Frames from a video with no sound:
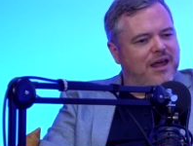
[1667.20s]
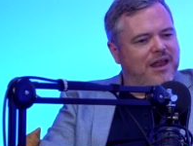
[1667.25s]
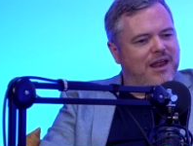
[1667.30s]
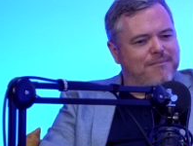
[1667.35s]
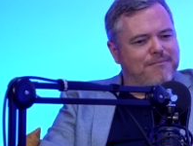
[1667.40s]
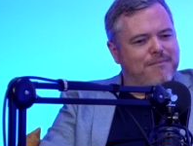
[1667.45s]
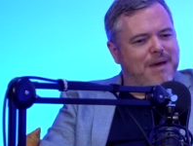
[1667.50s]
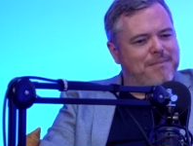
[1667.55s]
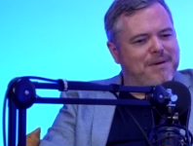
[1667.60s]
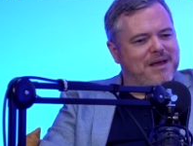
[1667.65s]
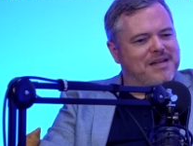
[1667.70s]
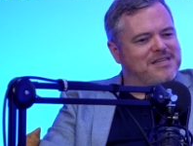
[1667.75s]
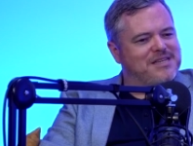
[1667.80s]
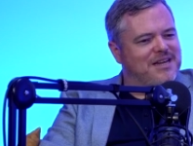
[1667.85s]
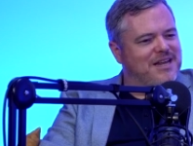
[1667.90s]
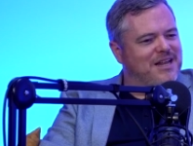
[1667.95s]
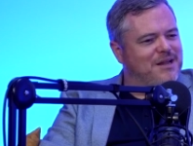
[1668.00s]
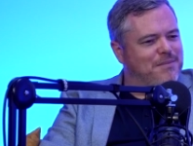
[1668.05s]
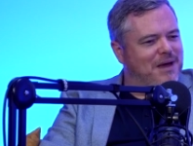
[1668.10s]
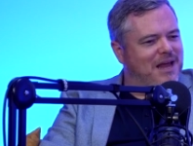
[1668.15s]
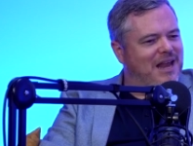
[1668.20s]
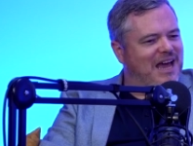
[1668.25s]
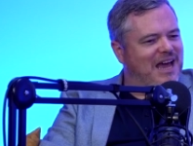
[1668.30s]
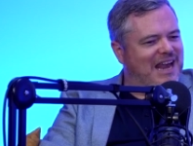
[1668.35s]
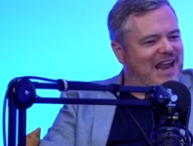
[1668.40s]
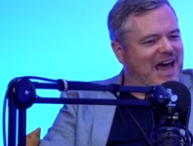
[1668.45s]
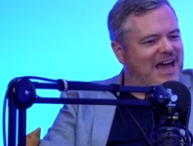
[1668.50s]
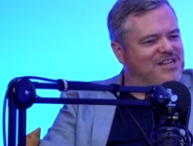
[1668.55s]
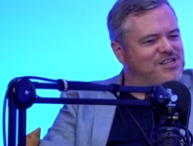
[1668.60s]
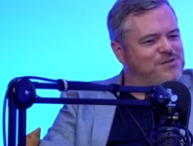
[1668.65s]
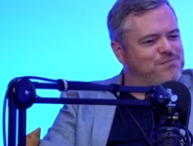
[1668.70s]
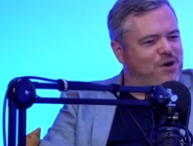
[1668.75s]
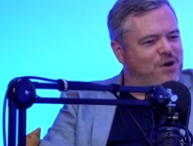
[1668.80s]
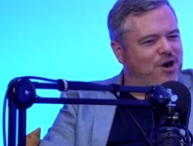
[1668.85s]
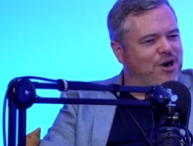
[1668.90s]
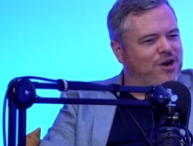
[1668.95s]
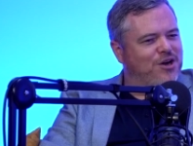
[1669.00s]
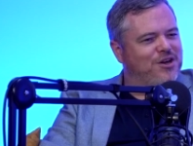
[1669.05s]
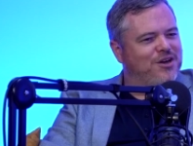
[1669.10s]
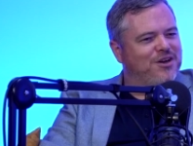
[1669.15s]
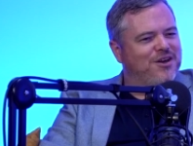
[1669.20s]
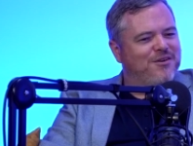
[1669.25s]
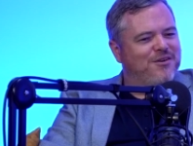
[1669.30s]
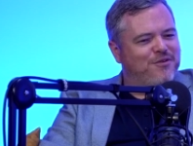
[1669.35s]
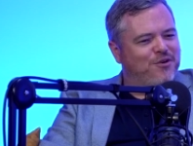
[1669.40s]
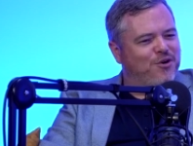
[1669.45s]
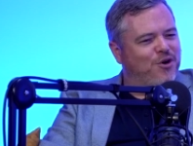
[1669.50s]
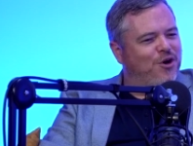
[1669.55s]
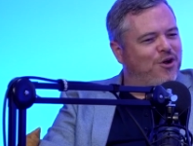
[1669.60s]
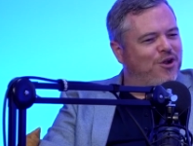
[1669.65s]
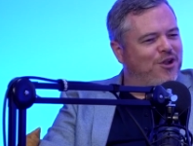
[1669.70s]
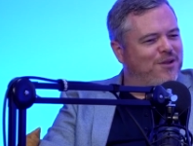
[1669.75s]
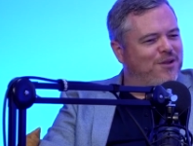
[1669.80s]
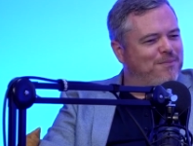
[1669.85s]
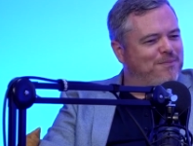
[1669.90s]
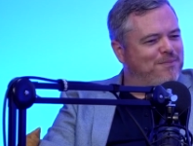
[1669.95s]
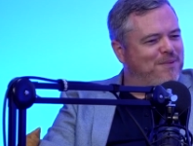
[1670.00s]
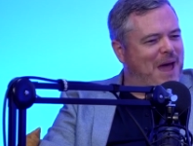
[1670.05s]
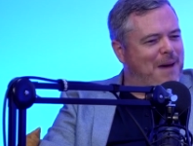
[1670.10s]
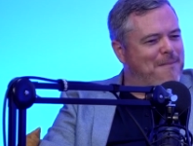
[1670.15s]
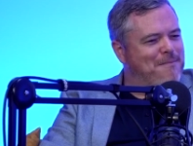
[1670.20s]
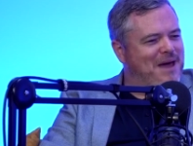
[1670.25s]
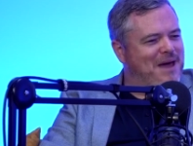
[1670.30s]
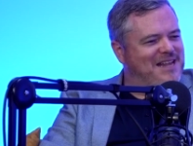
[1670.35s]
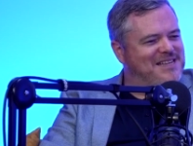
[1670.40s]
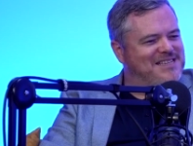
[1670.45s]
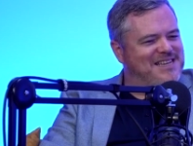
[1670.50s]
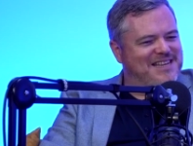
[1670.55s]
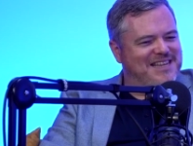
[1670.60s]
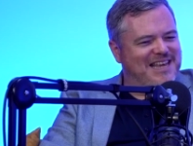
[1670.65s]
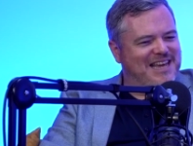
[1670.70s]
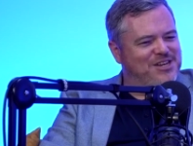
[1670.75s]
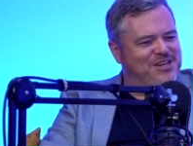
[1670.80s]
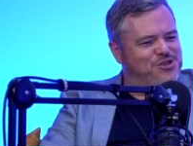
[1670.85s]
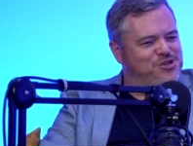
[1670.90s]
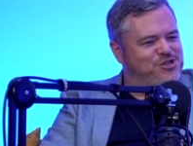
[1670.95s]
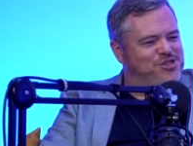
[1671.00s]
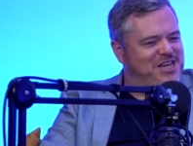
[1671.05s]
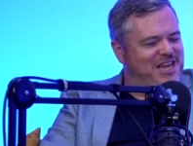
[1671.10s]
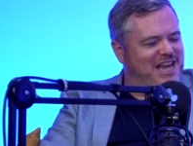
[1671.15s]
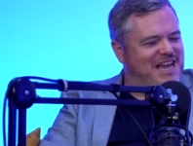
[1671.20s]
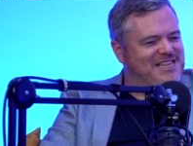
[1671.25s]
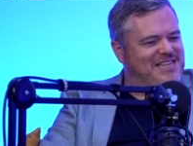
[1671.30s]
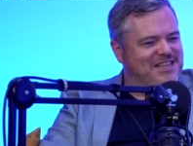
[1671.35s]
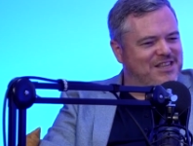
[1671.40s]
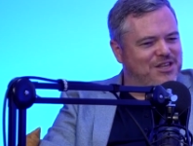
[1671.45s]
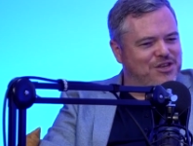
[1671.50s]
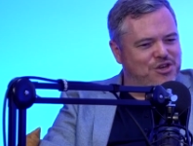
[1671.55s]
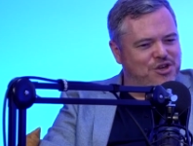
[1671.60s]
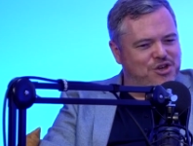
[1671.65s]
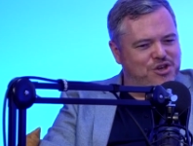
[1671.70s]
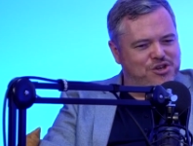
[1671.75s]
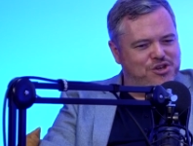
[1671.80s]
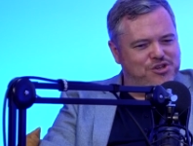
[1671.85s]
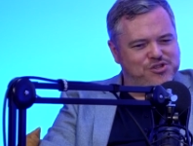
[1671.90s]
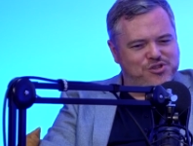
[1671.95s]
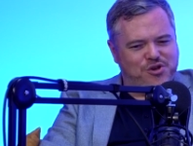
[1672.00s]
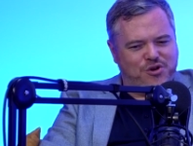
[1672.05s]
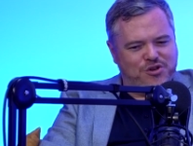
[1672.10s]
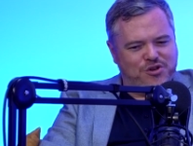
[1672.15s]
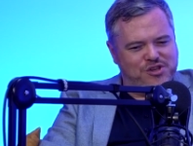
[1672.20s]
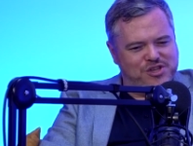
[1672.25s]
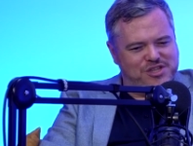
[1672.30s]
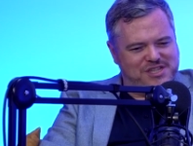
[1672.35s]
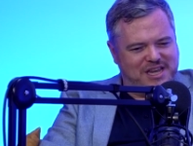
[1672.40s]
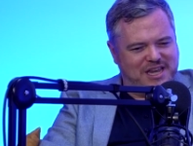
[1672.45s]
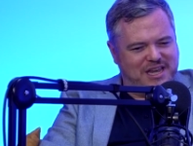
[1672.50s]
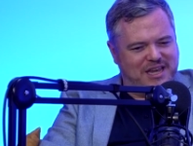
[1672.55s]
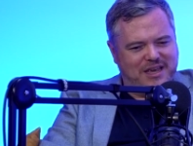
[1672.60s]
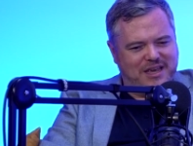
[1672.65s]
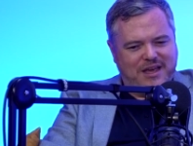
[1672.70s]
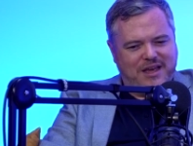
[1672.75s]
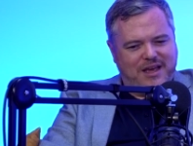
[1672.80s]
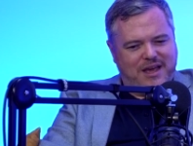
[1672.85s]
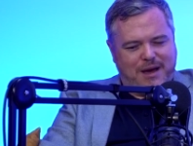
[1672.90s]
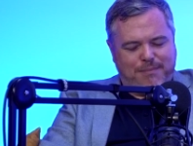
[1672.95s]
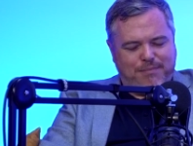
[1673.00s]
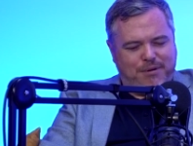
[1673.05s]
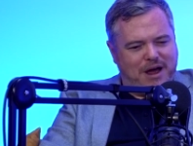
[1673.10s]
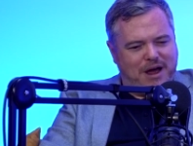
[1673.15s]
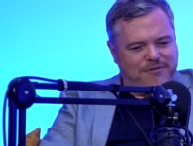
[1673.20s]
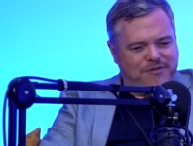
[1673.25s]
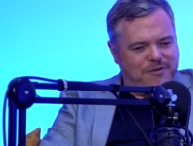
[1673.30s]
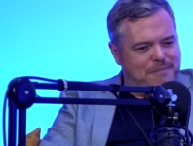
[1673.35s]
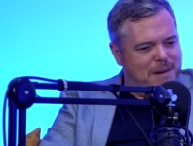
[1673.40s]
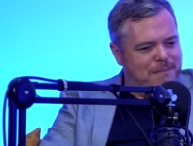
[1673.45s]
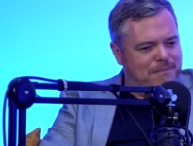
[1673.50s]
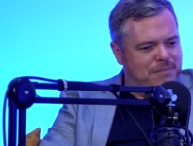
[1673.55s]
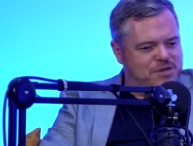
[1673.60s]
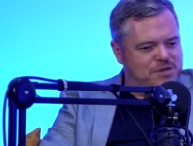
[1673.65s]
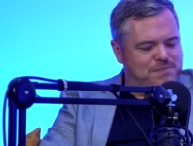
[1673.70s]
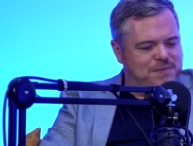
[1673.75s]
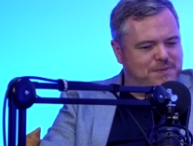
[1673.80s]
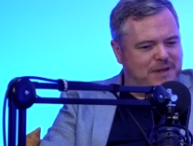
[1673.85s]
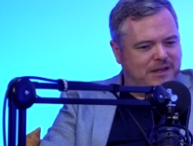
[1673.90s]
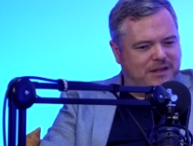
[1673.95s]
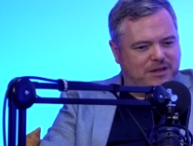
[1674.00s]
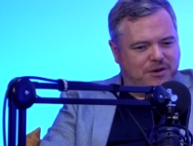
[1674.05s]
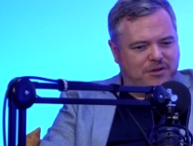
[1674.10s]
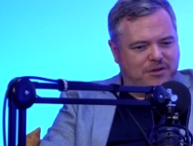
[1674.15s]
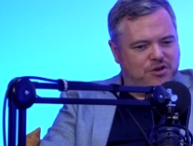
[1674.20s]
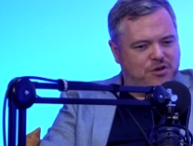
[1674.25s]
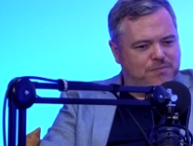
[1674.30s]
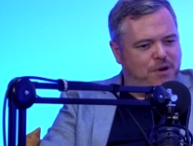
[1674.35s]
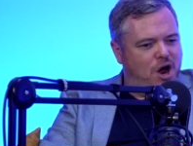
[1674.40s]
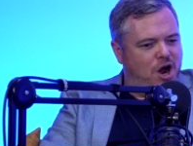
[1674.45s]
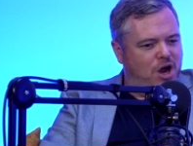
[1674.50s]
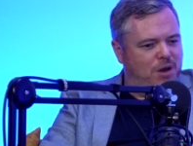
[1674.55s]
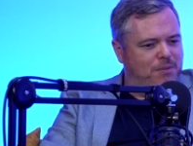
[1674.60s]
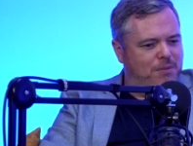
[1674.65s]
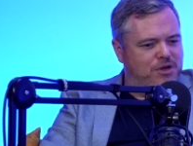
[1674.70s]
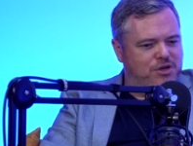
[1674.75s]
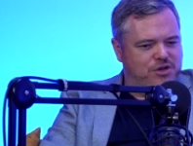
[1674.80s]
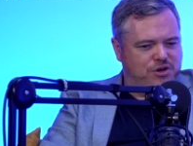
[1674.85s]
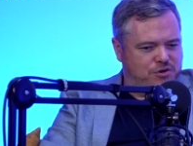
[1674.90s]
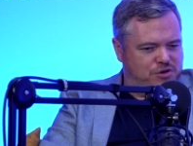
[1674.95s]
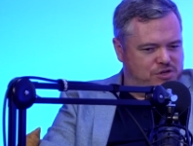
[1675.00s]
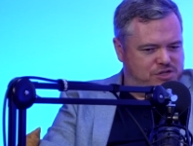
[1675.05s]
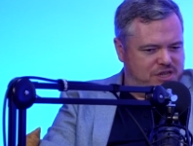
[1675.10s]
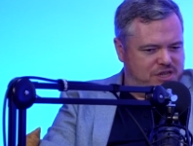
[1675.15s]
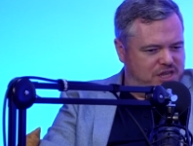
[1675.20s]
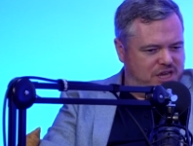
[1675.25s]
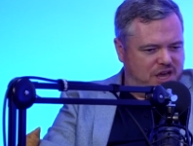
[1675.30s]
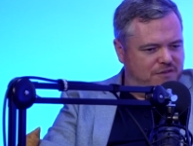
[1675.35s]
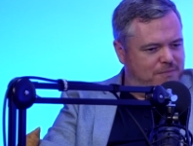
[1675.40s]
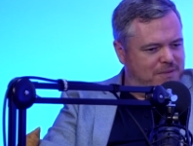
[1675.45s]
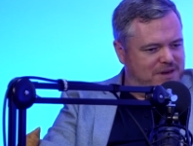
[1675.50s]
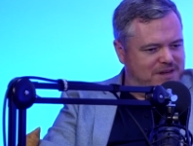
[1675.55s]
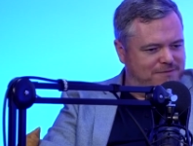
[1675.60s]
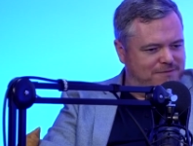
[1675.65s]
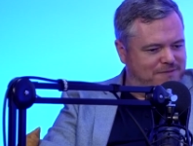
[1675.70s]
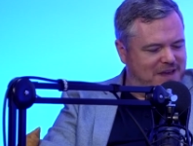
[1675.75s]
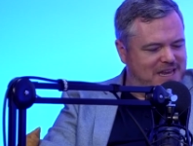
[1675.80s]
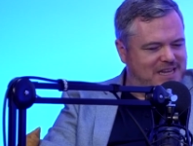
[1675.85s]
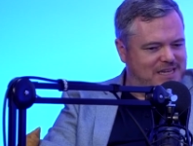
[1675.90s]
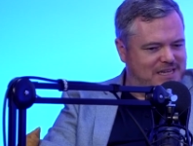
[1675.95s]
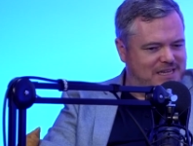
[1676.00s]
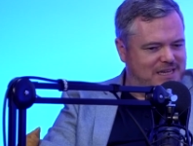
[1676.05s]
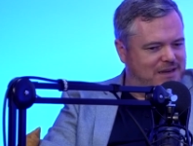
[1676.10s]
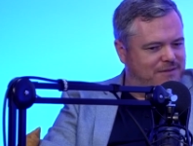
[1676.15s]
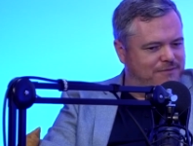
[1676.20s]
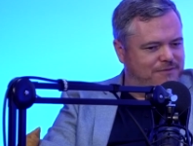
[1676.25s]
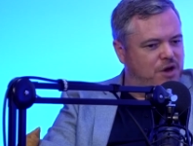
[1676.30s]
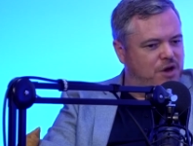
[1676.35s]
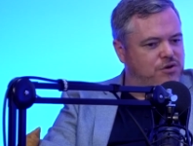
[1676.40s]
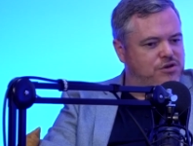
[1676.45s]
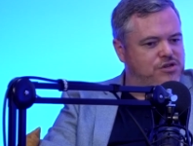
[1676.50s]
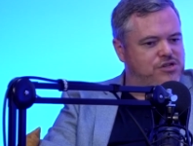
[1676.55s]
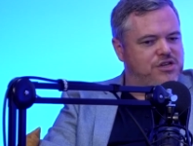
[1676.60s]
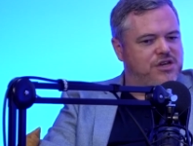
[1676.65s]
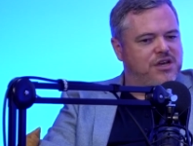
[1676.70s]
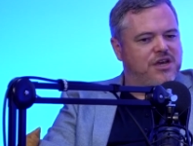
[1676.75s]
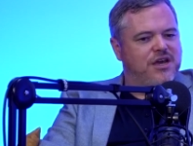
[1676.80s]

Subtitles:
Maybe it's a little bit like an iceberg. For all the campaigns and things you see hitting the news, or you see a private member's bill going through Parliament, or you see the government defeated in a vote,